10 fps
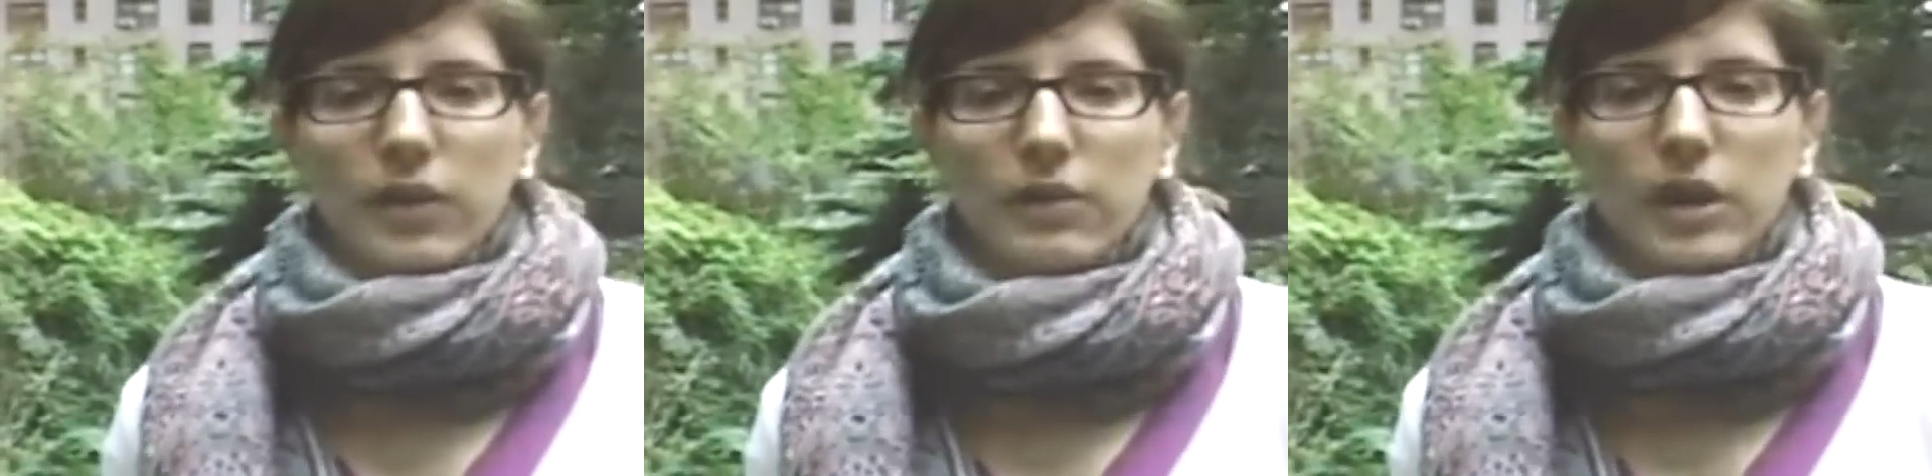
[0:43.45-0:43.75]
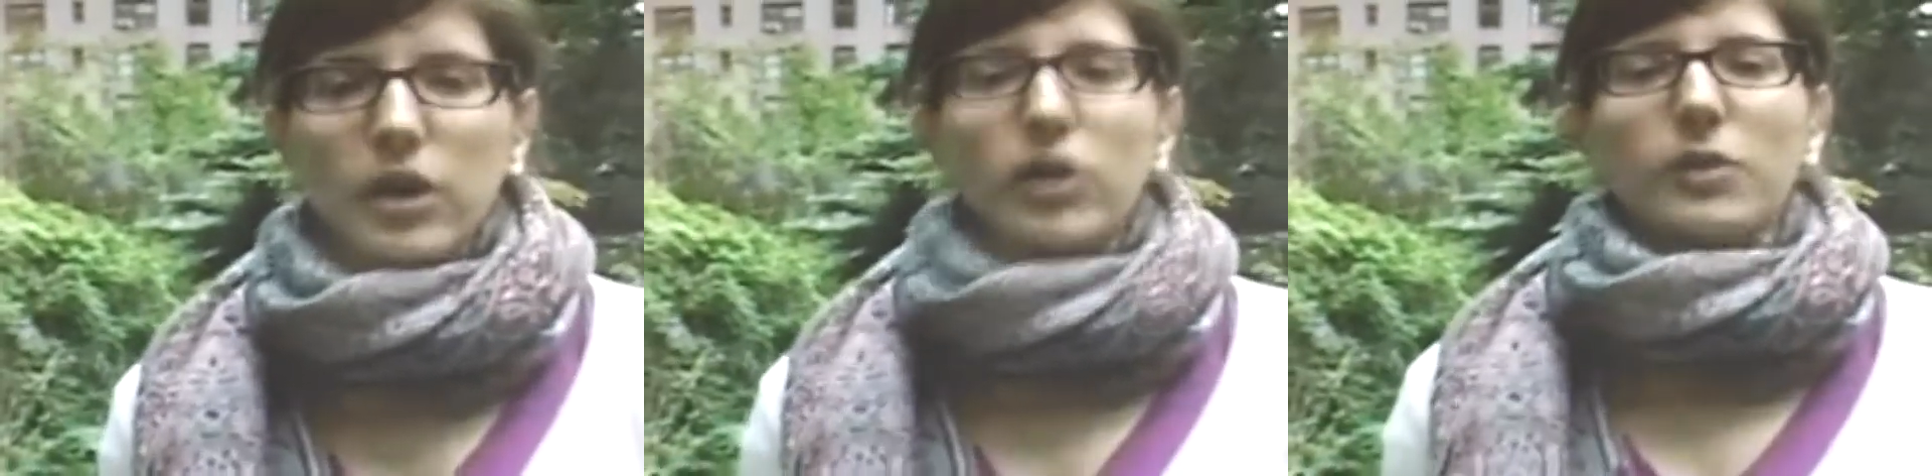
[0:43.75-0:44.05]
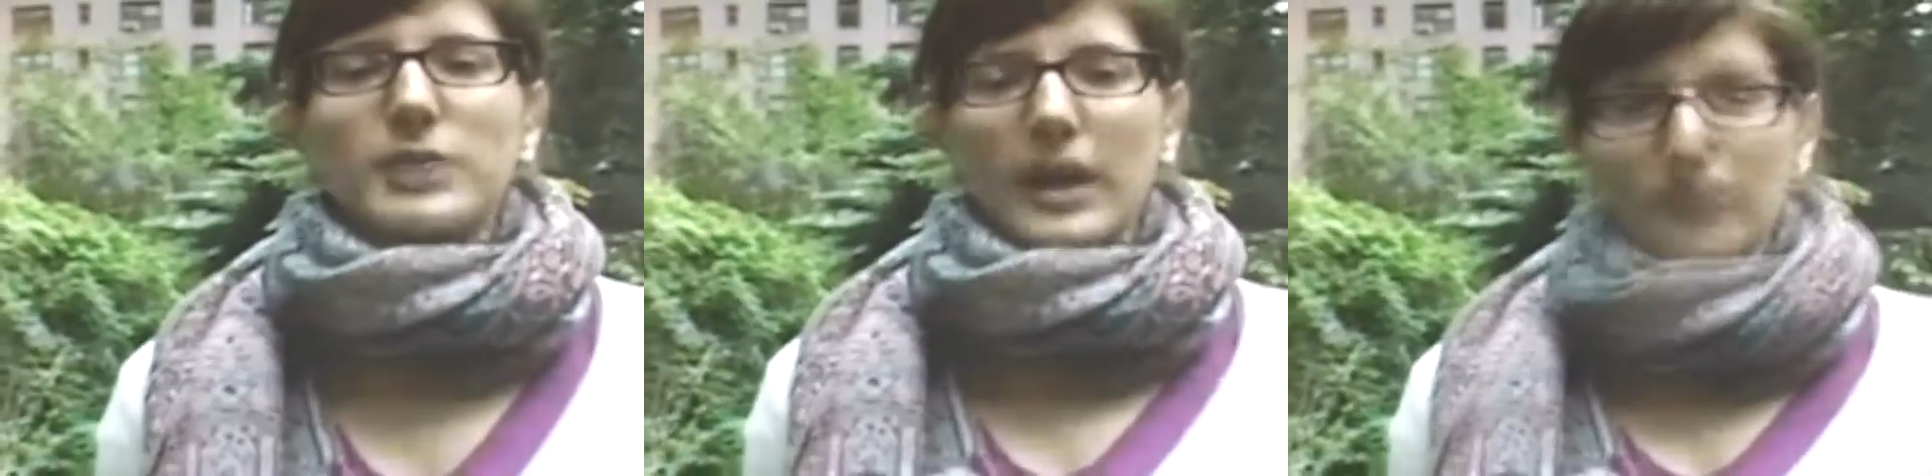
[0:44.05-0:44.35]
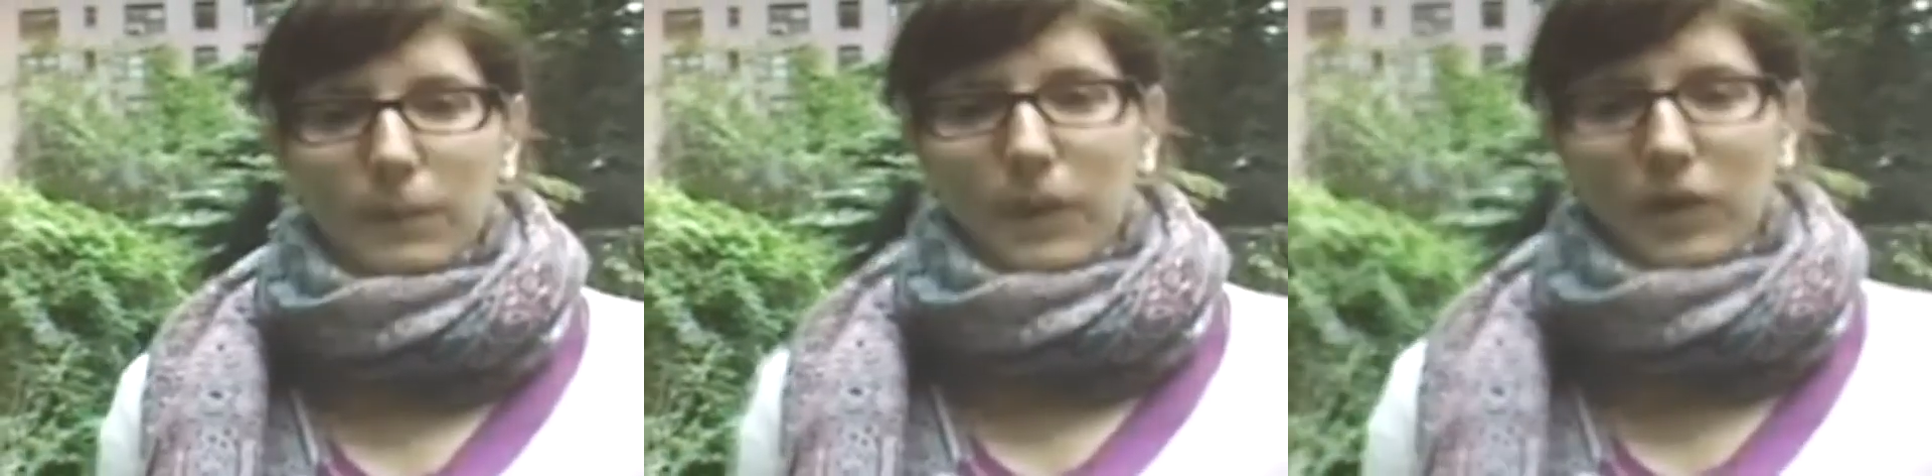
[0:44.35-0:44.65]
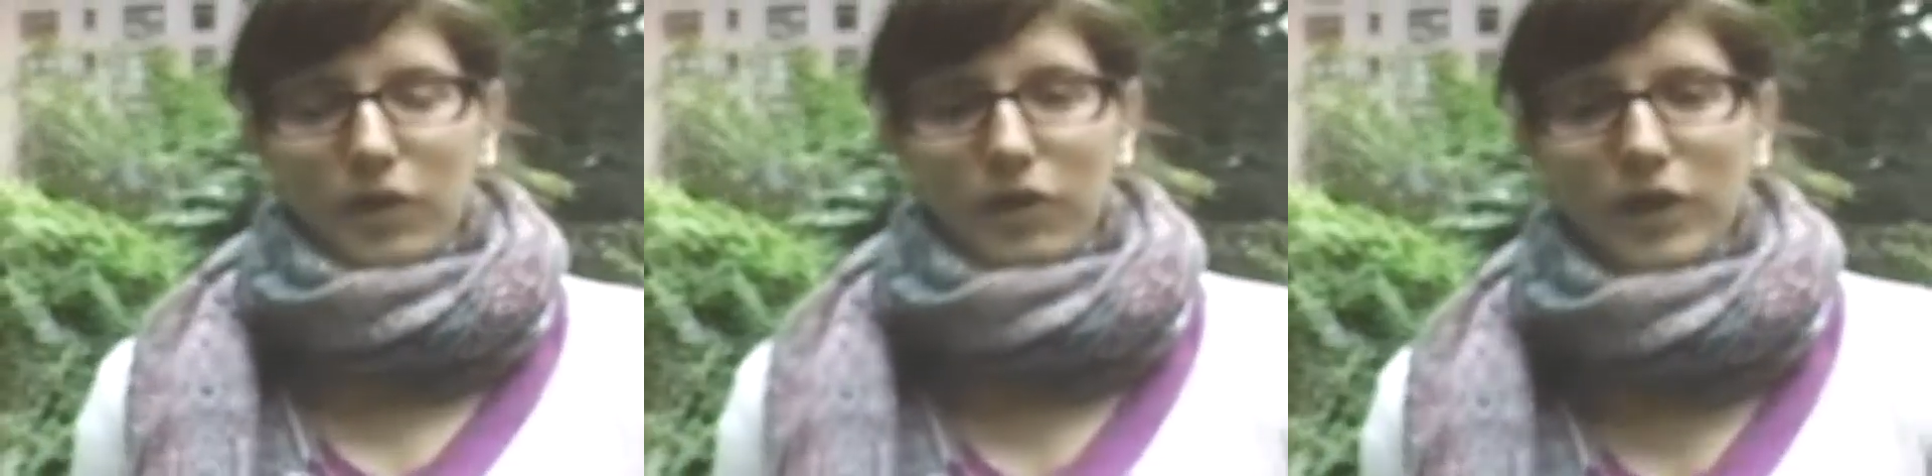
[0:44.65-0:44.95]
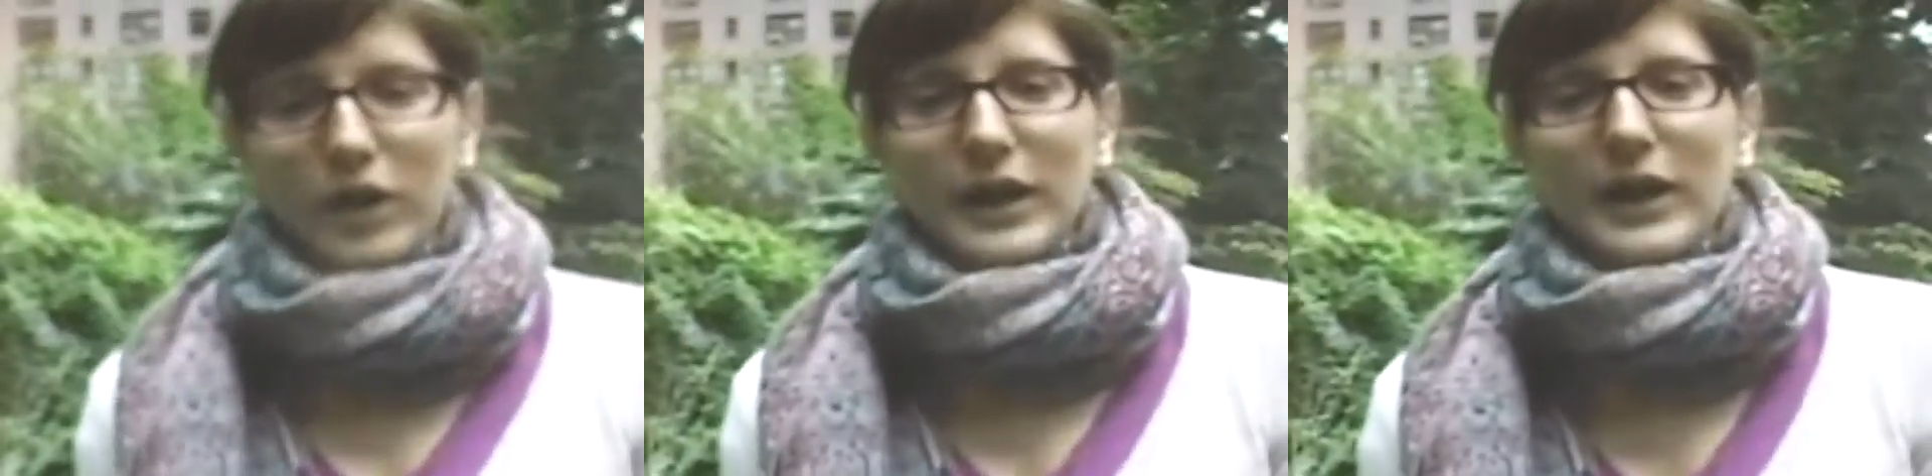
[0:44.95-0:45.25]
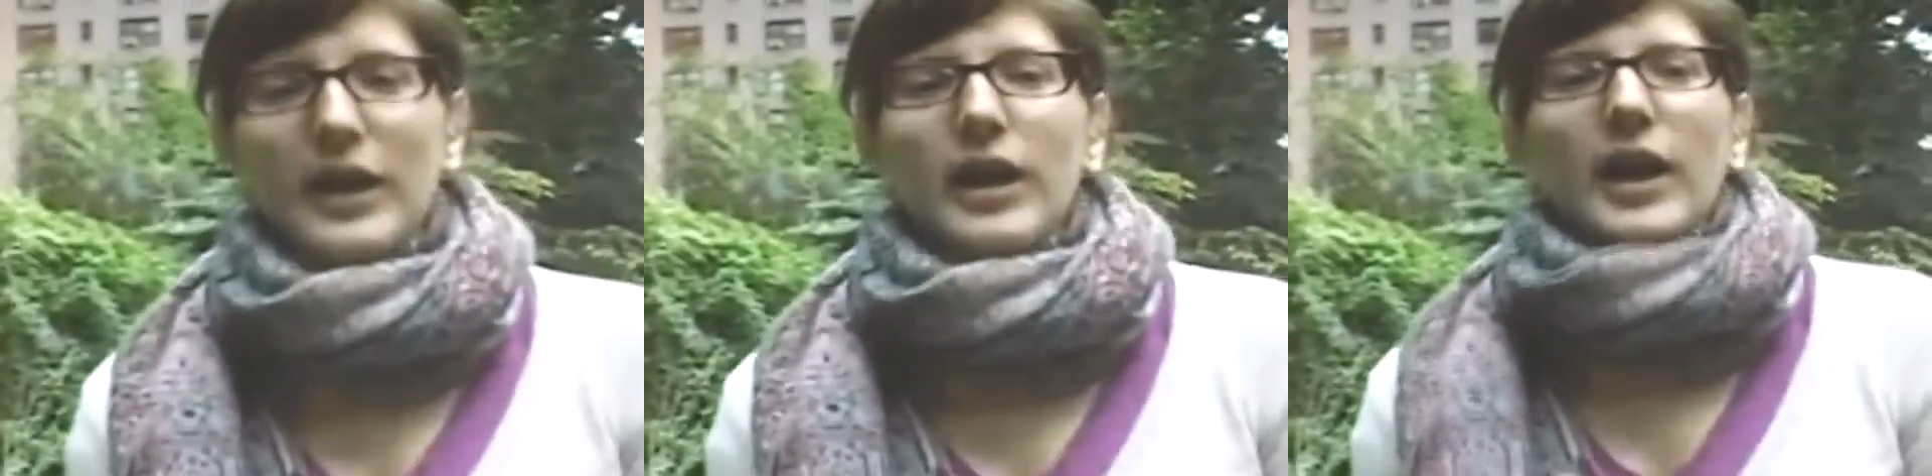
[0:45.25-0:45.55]
community groups and the Port
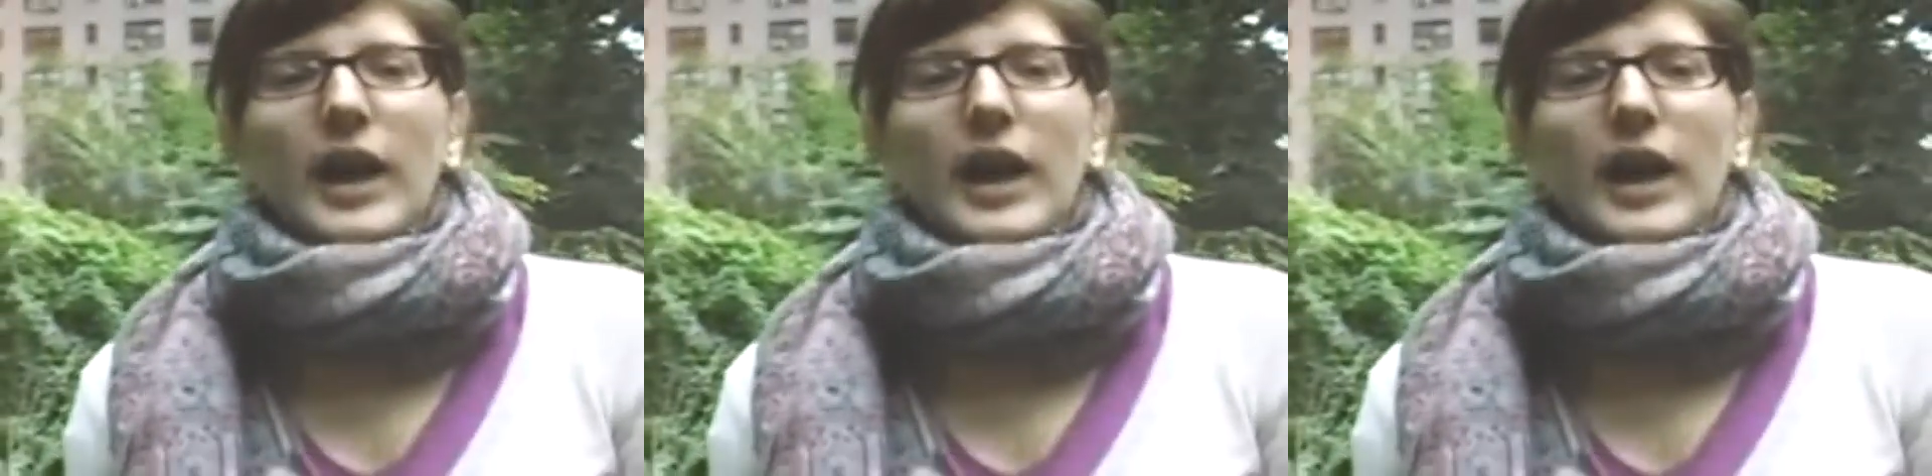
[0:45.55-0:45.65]
Authority